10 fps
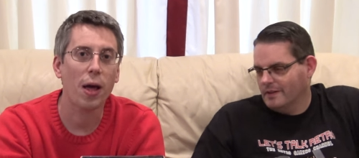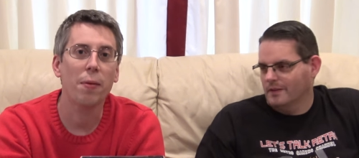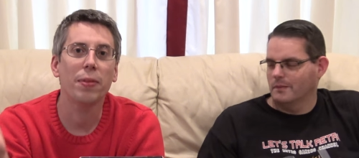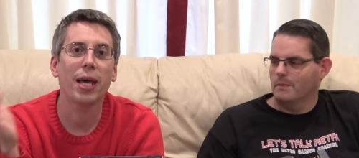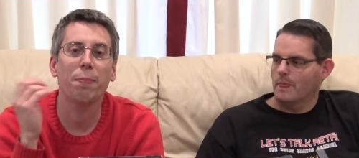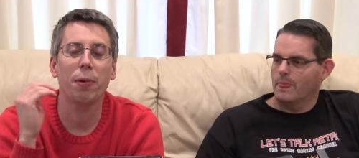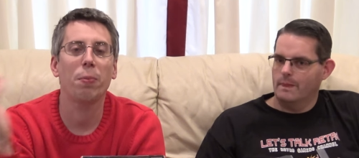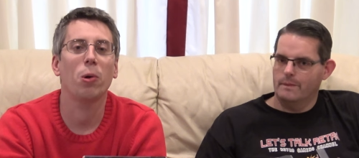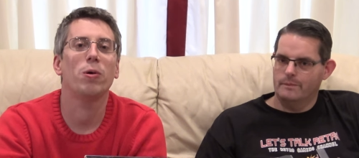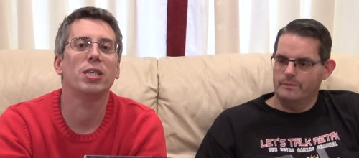Speaker 1: and they,
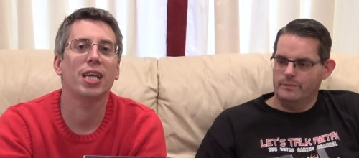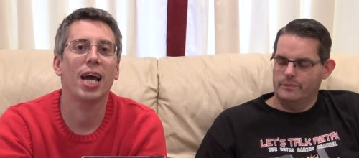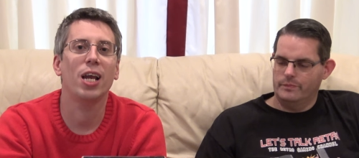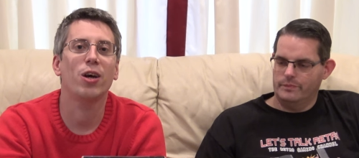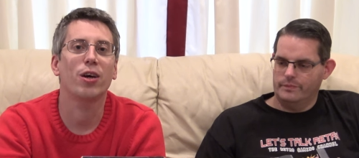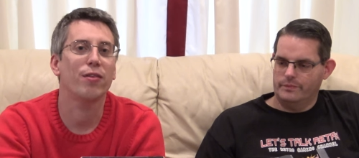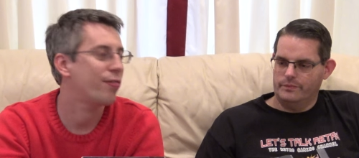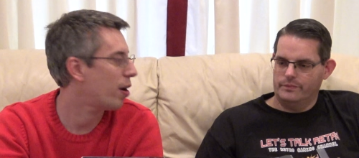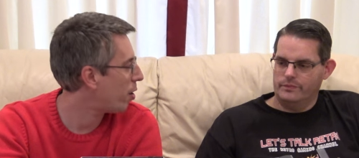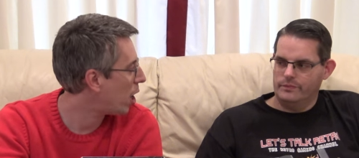people always say look at
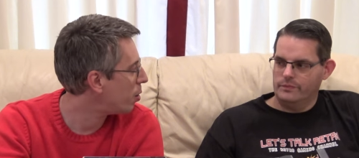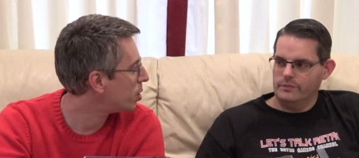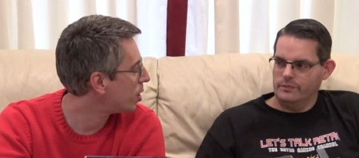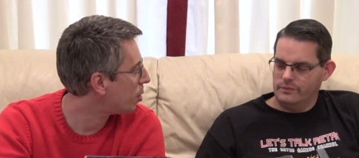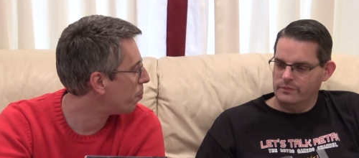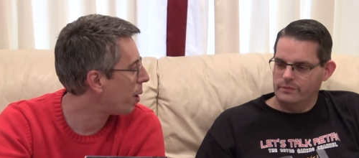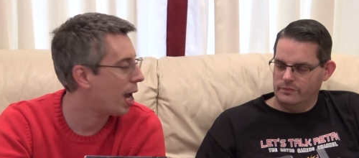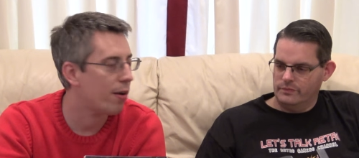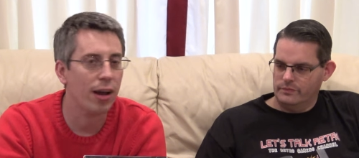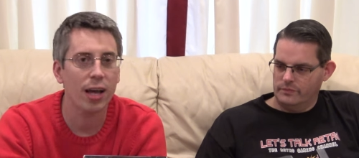photos and
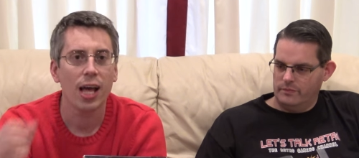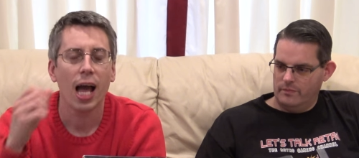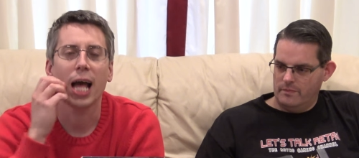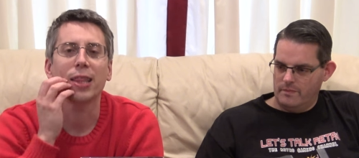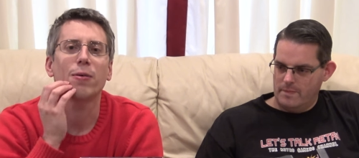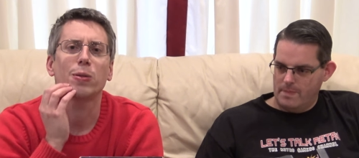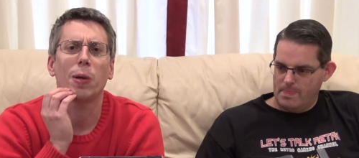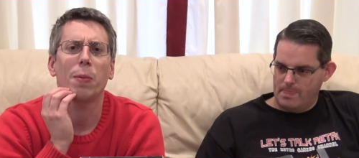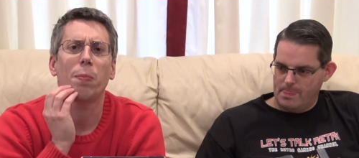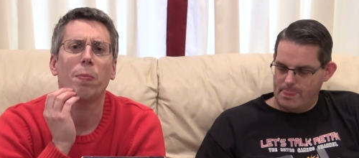compare it and there was
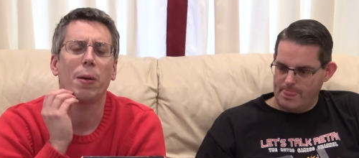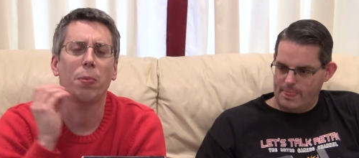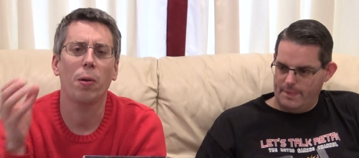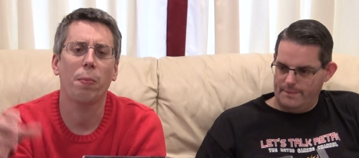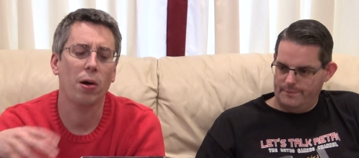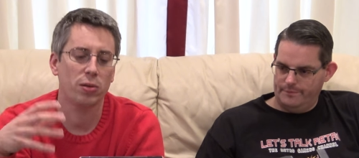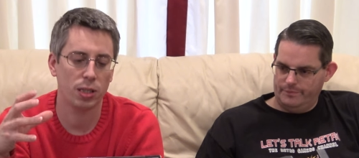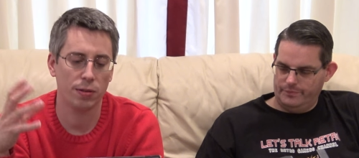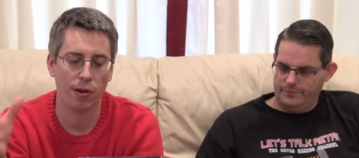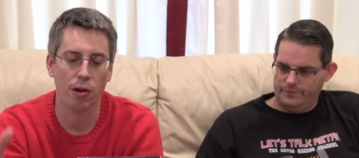pe- people have
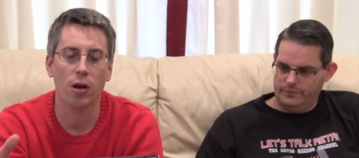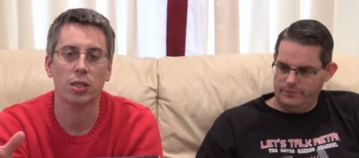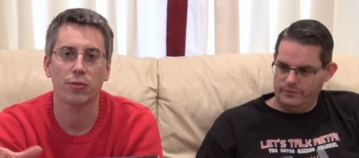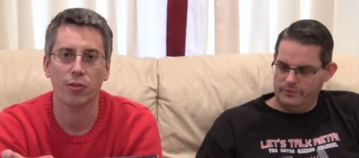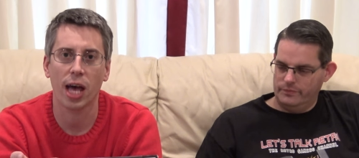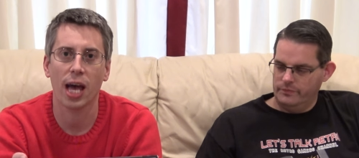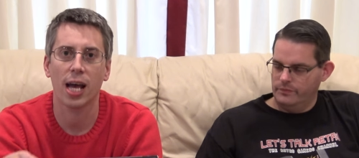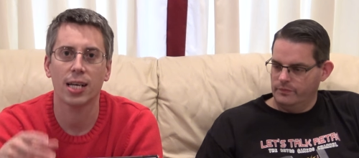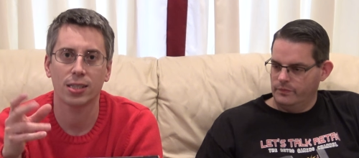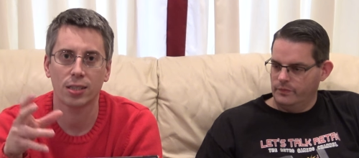posted photos of
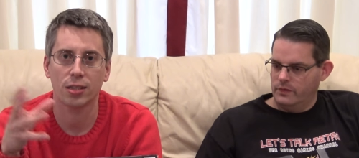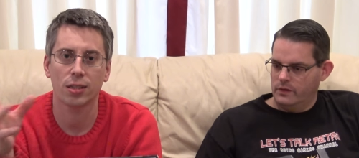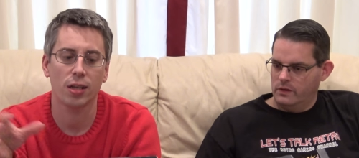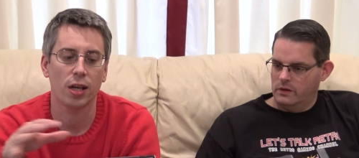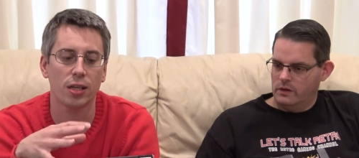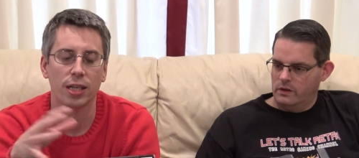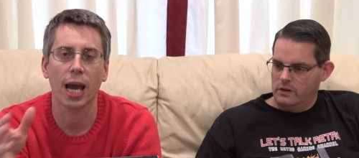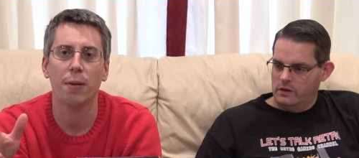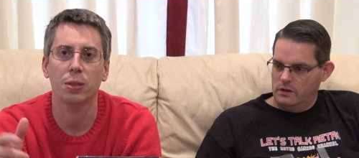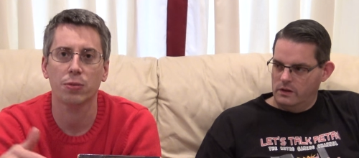theirs and, and
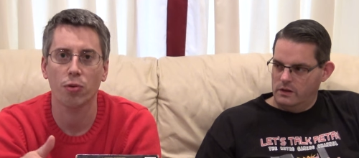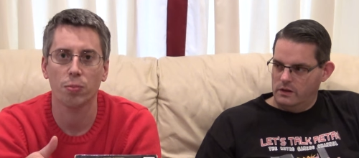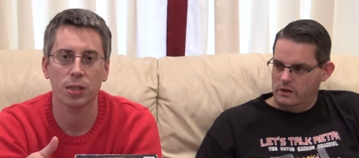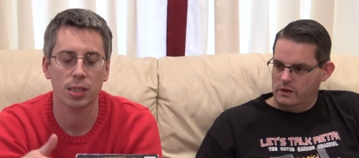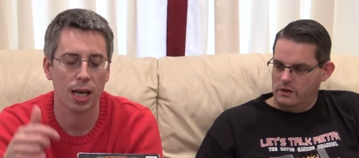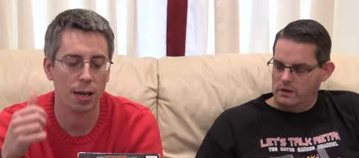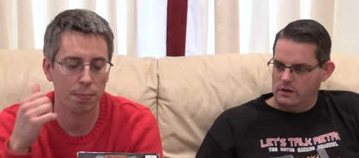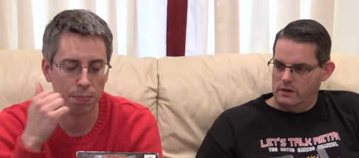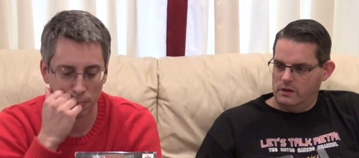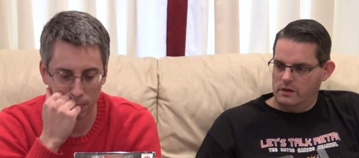games from the
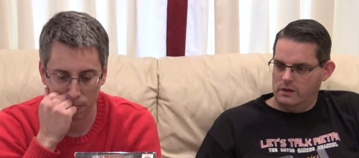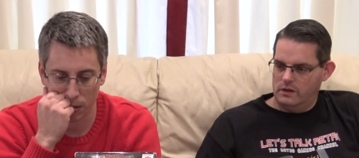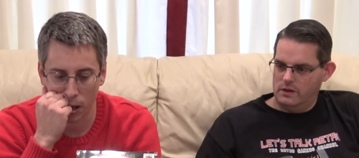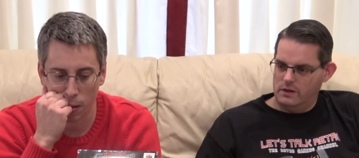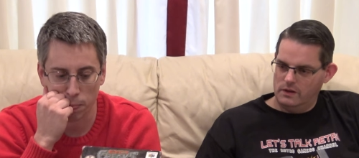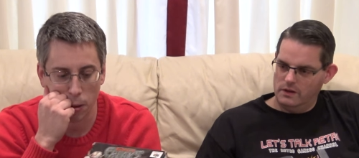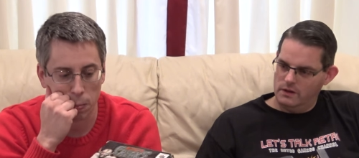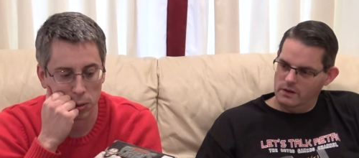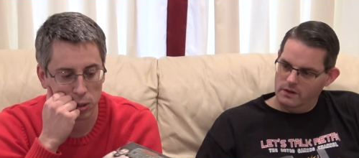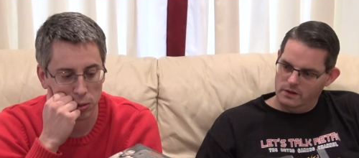same um,
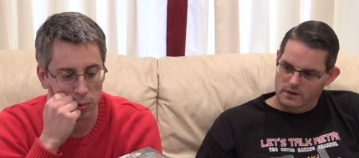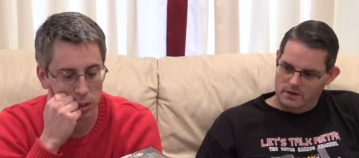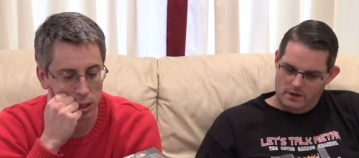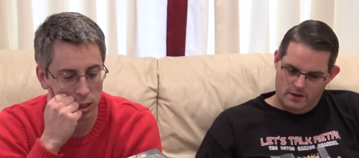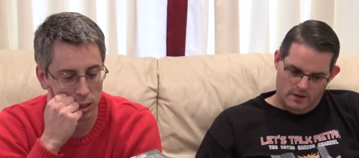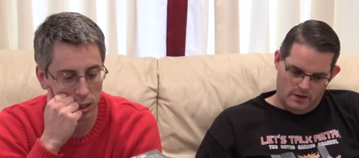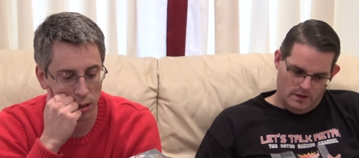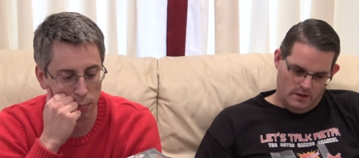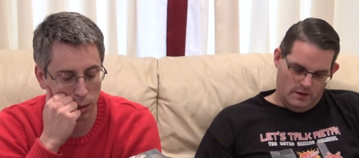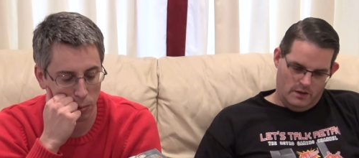publisher which is
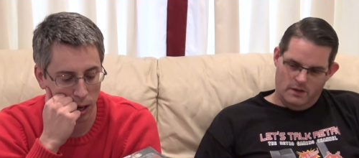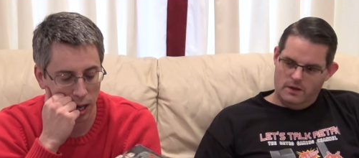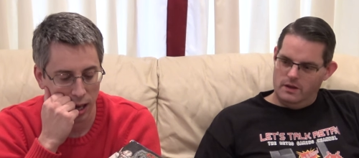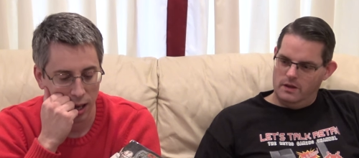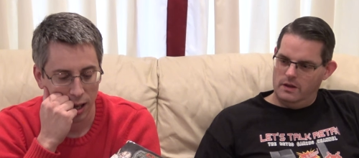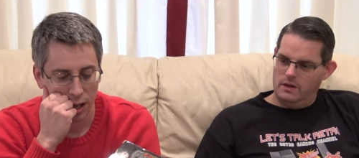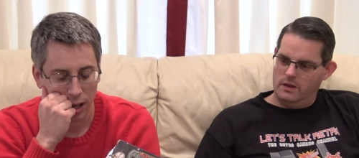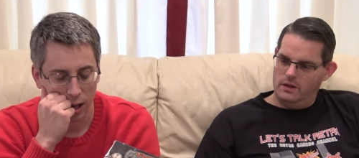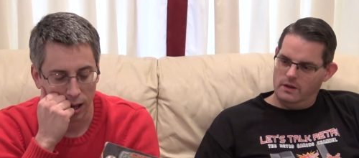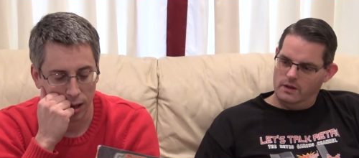uh, midway
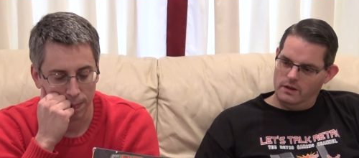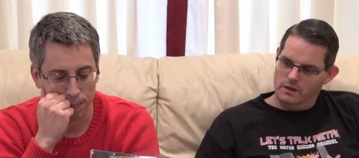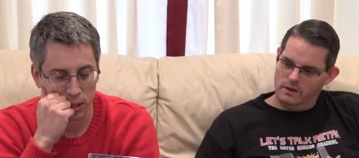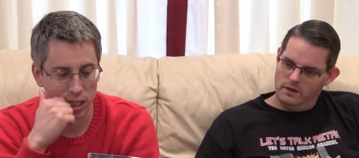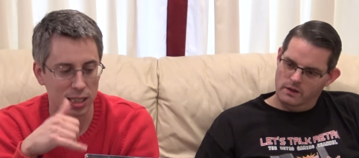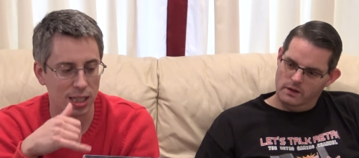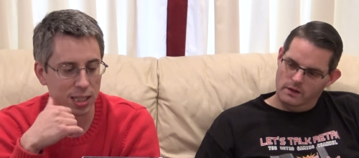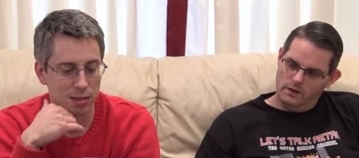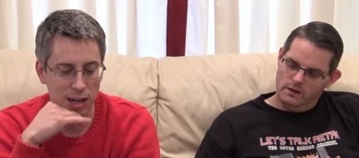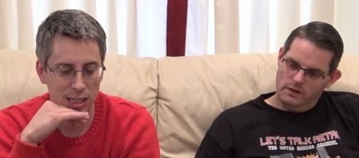um, gt
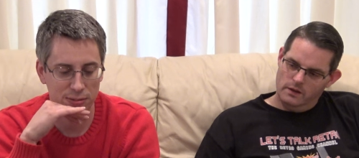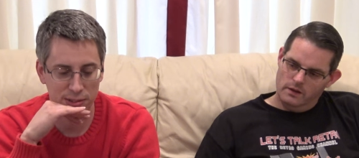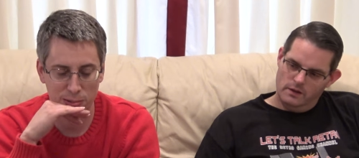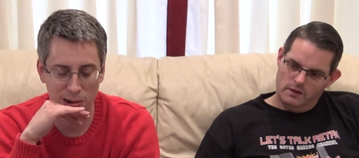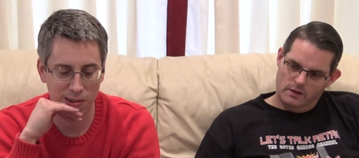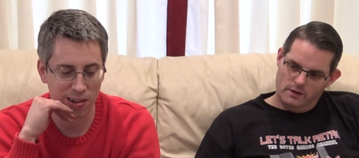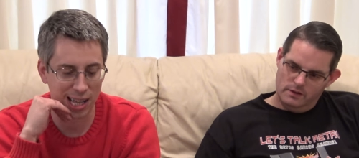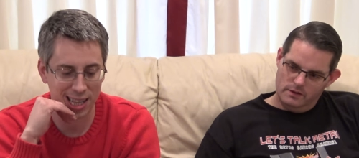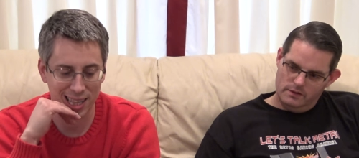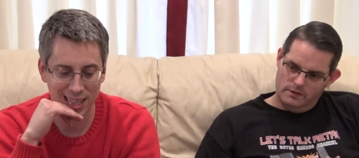interactive as well
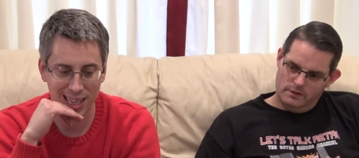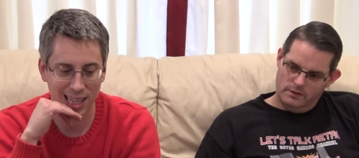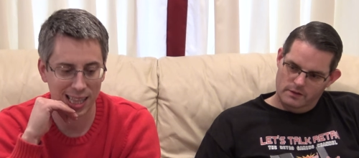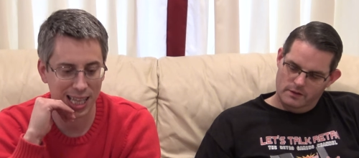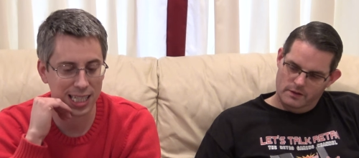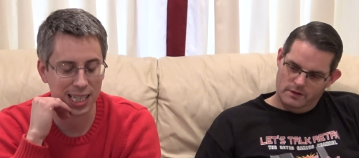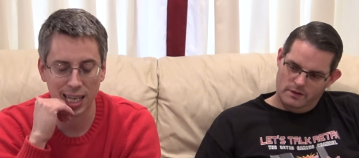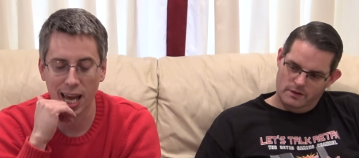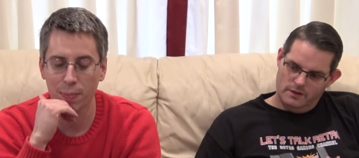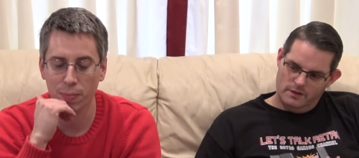and they
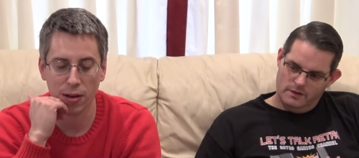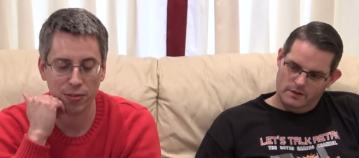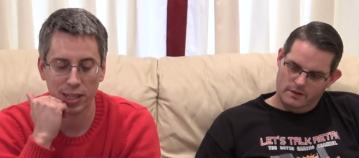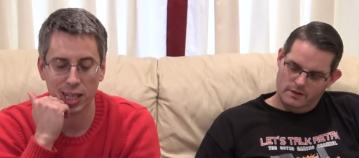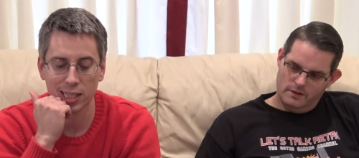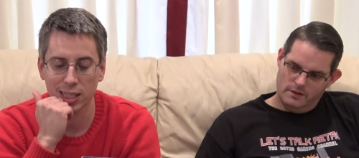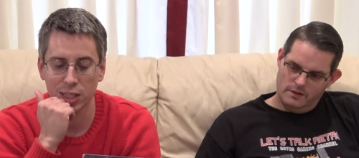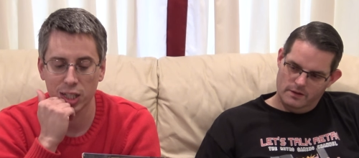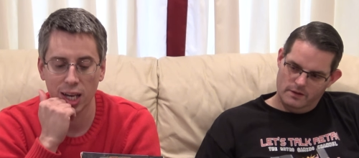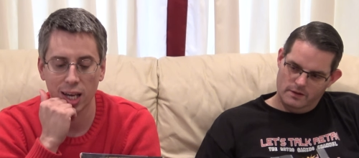said yeah i think that's
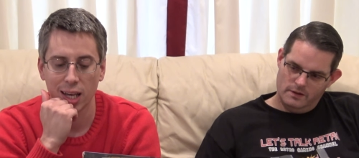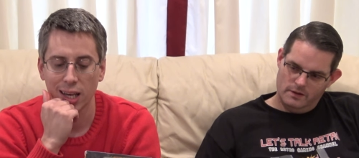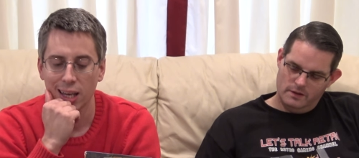legit